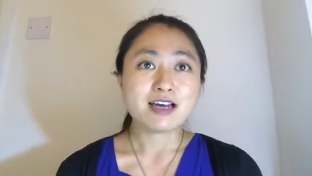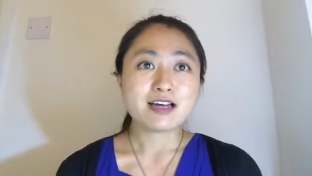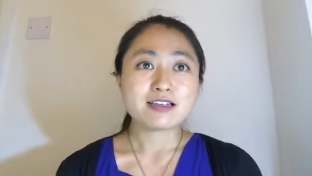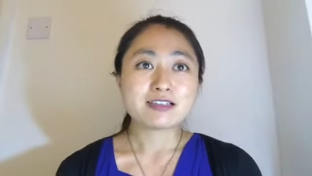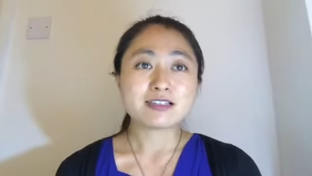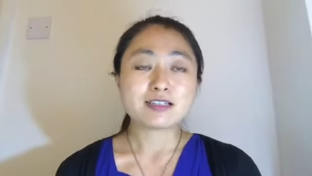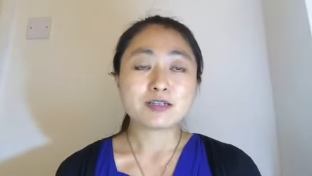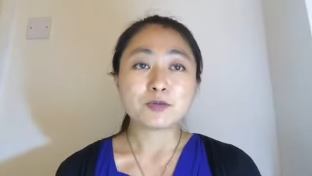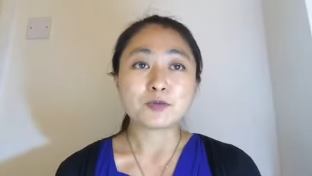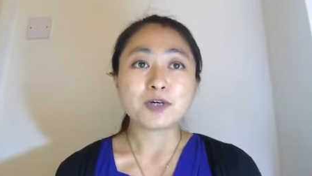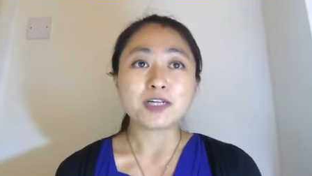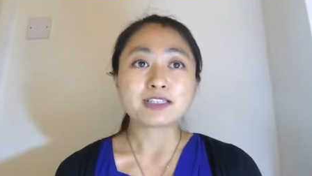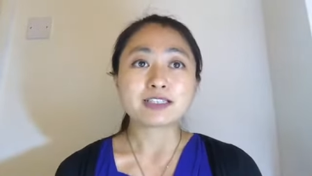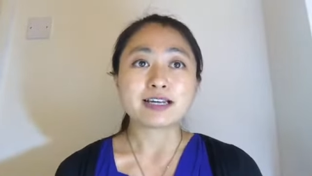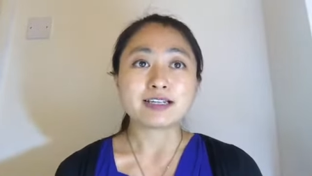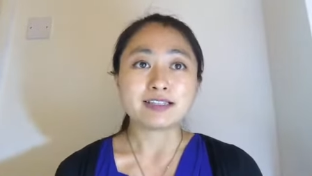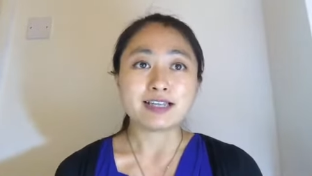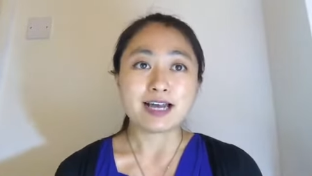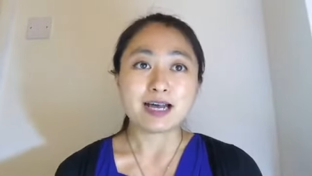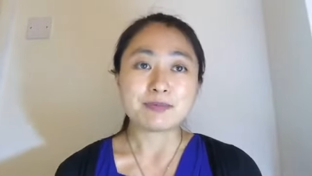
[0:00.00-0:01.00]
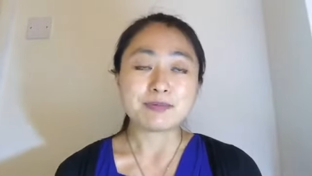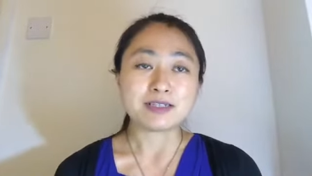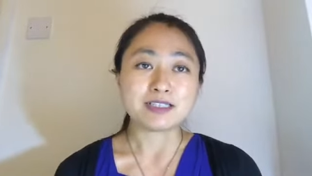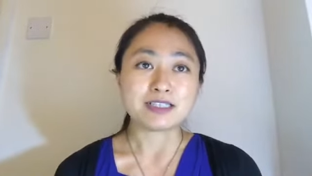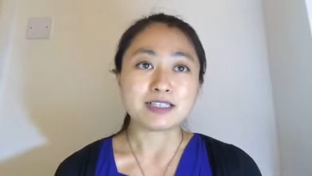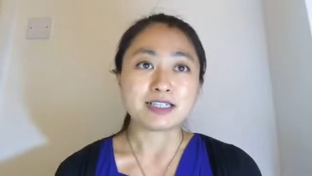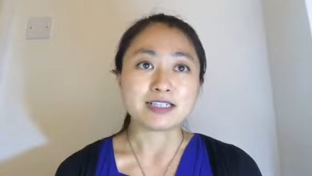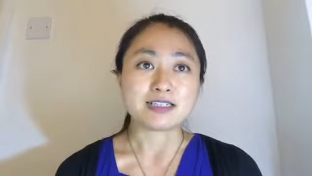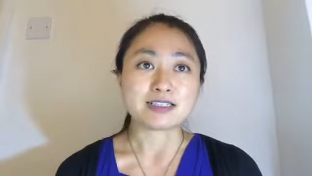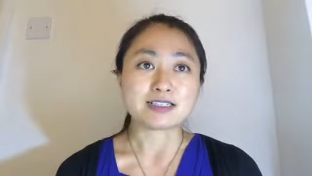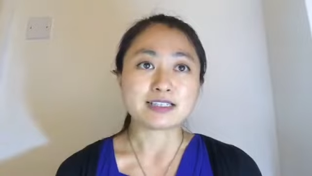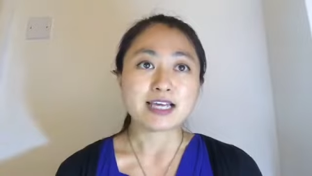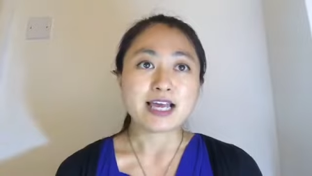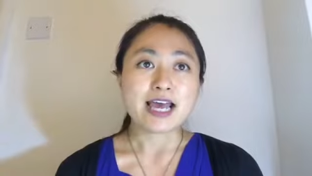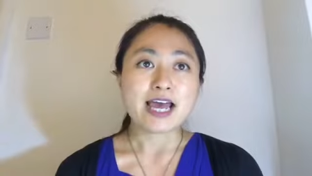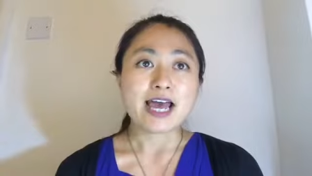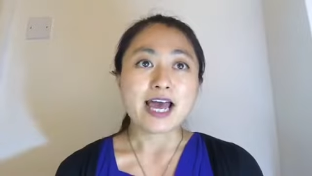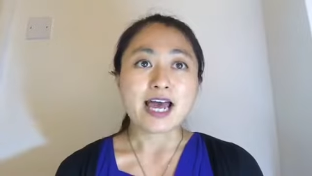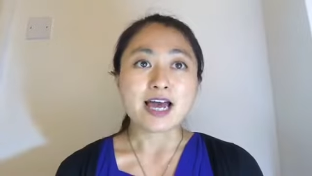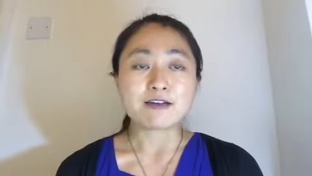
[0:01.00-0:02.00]
So what can happen is
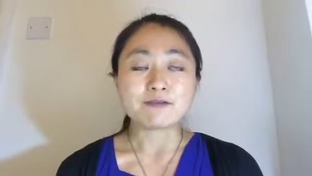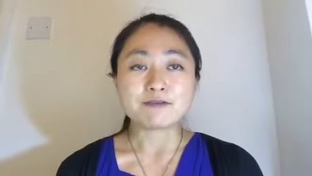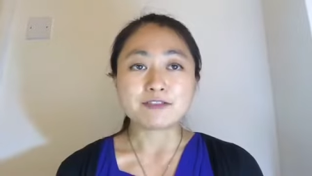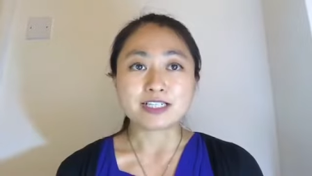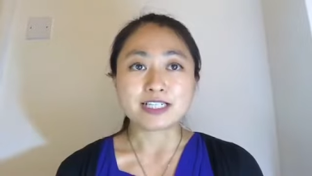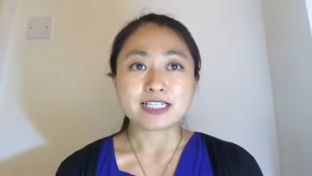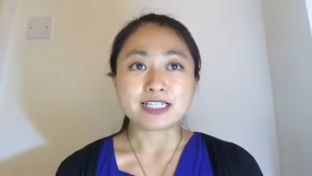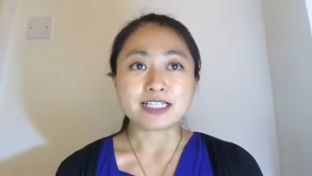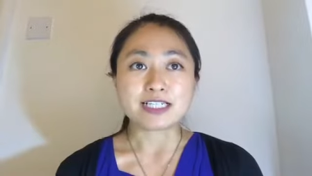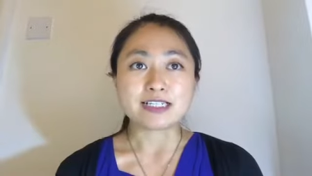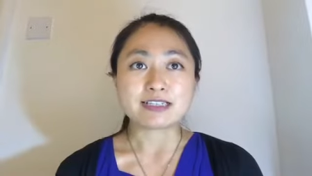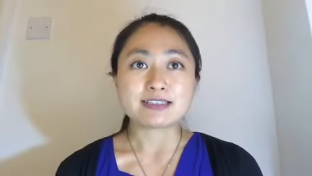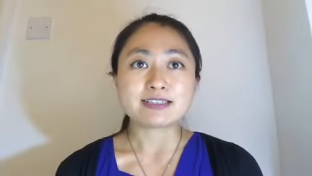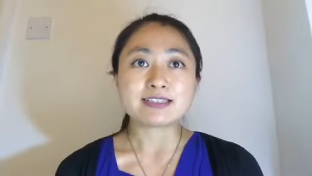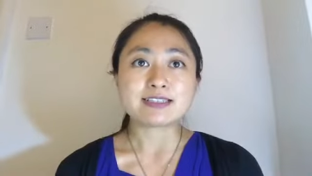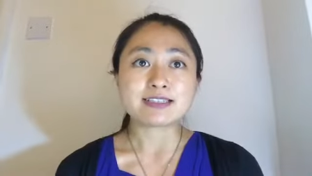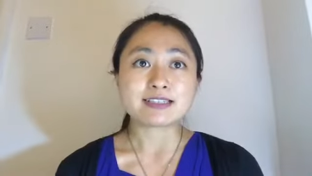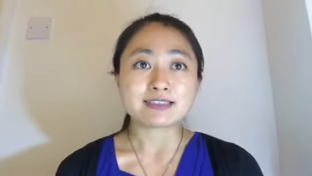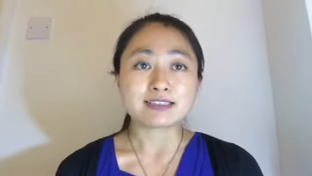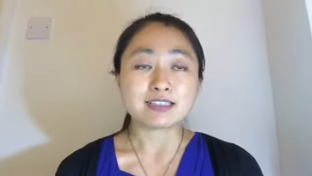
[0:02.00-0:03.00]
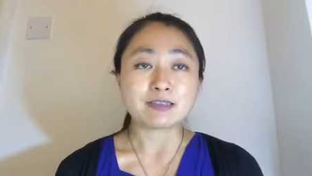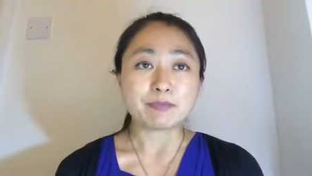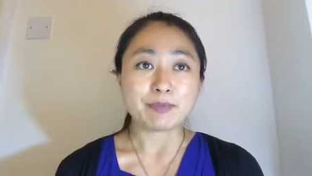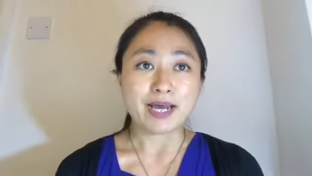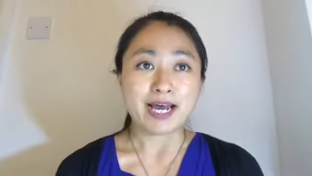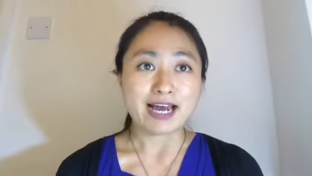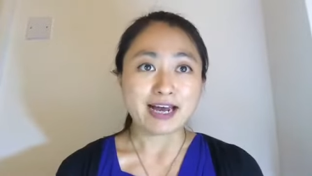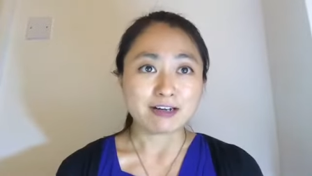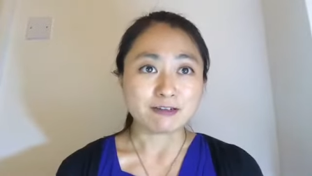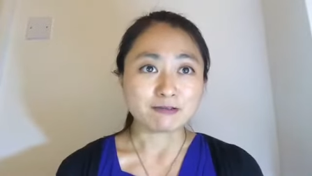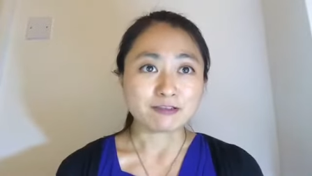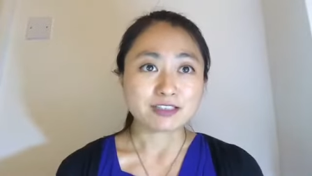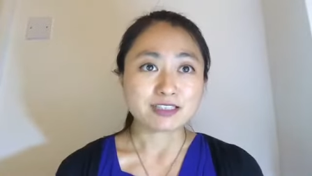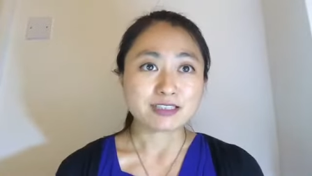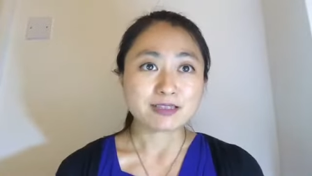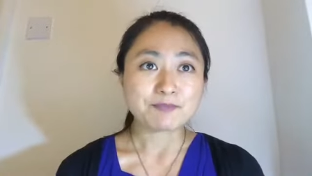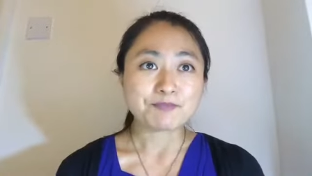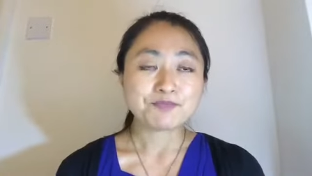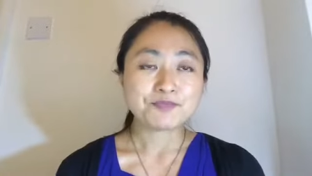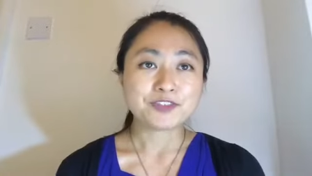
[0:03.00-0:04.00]
every
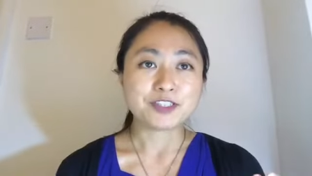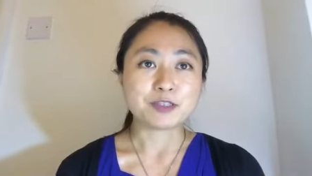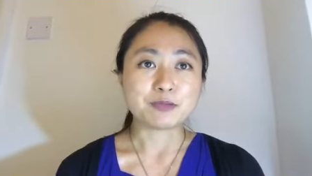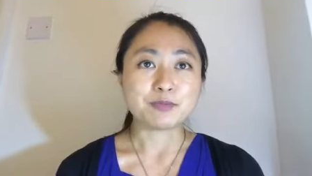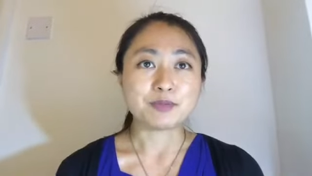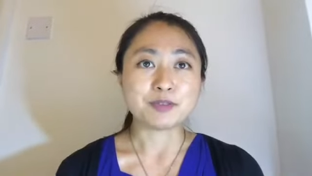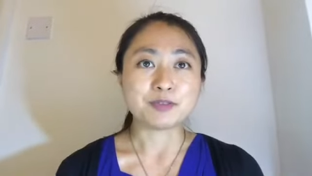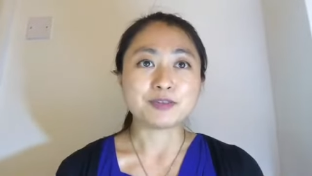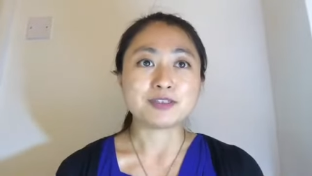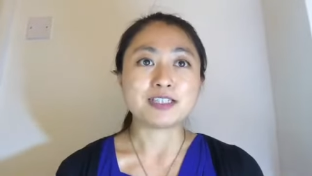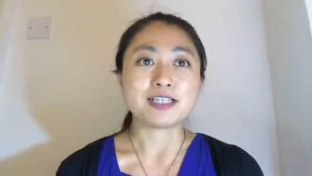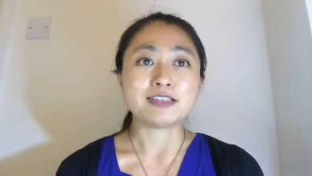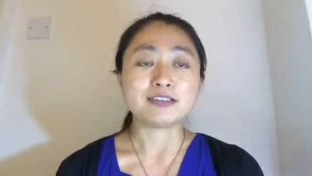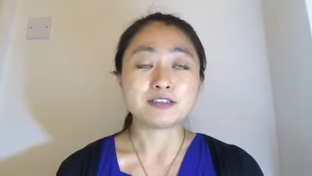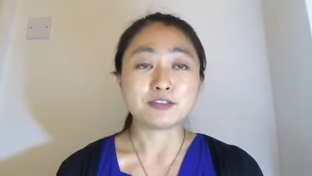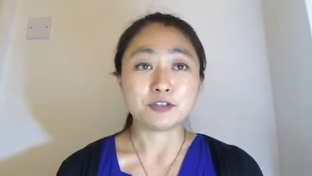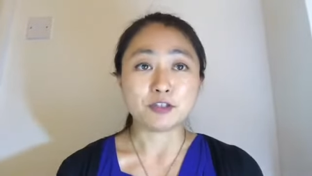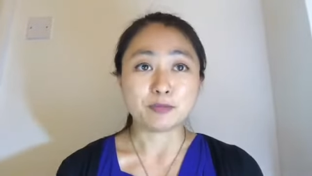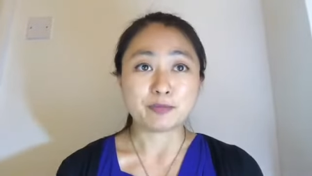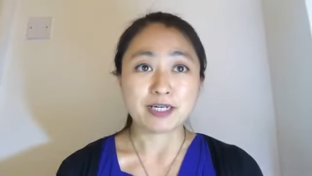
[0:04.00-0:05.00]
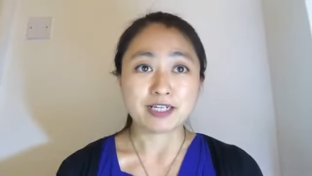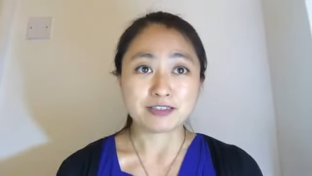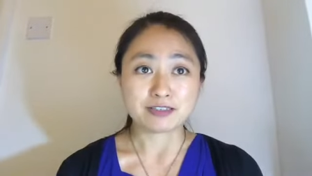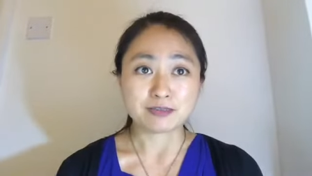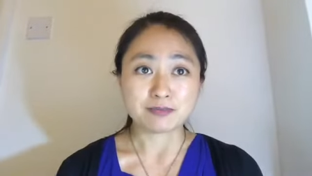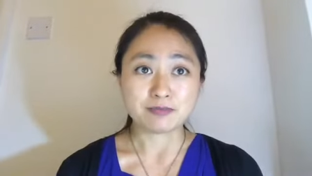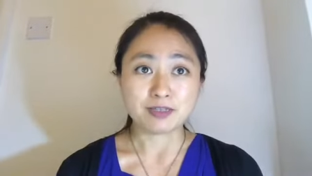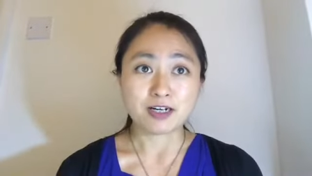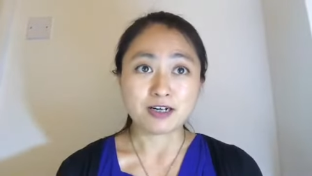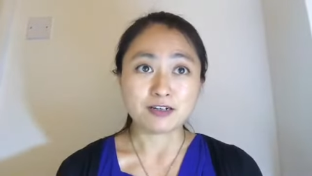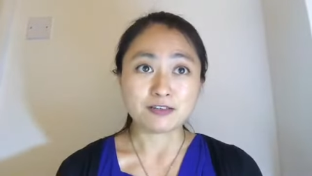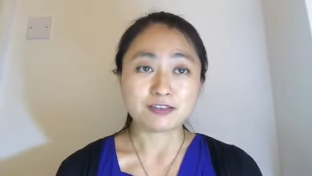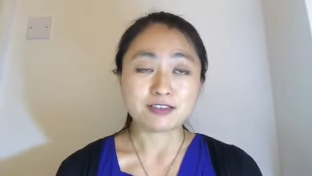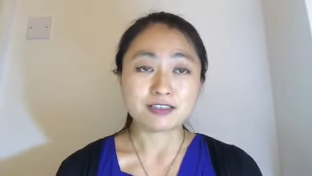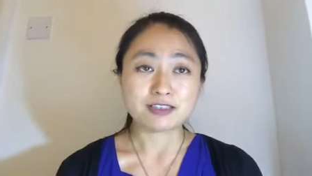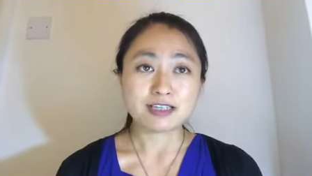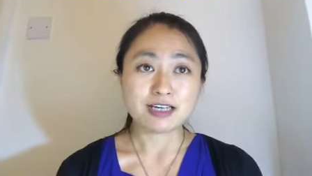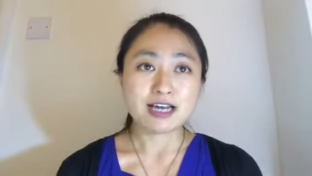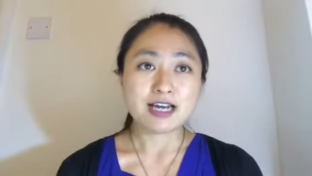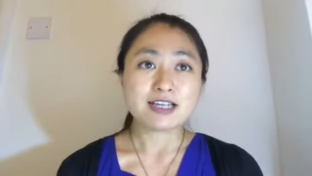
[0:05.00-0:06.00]
£60 you put into your pension pot,